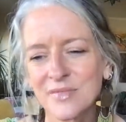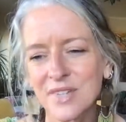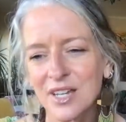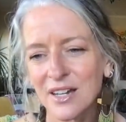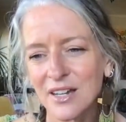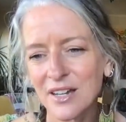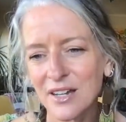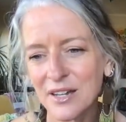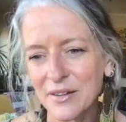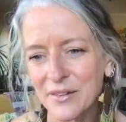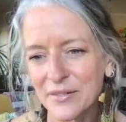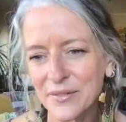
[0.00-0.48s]

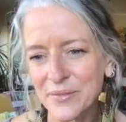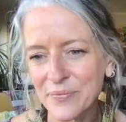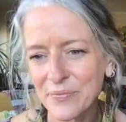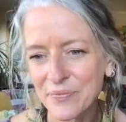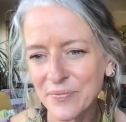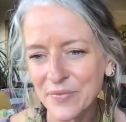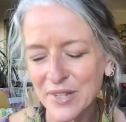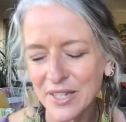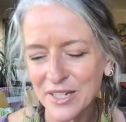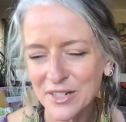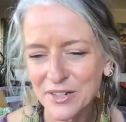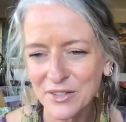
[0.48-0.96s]
Um,
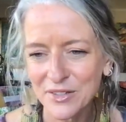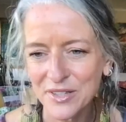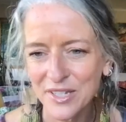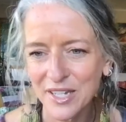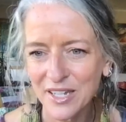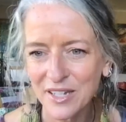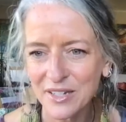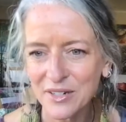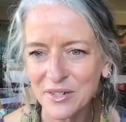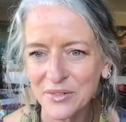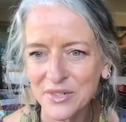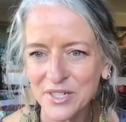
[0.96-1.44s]
I don't think
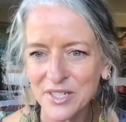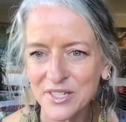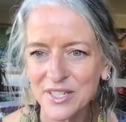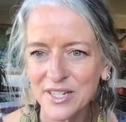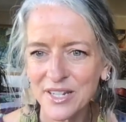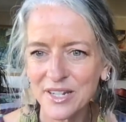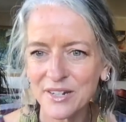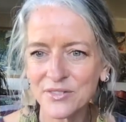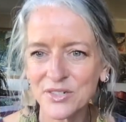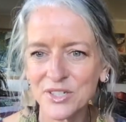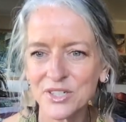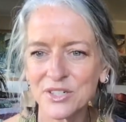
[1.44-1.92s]
anyone's
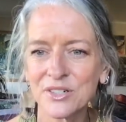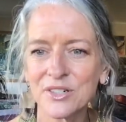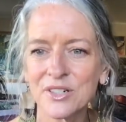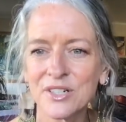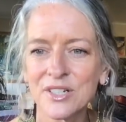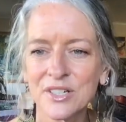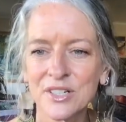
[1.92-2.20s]
ever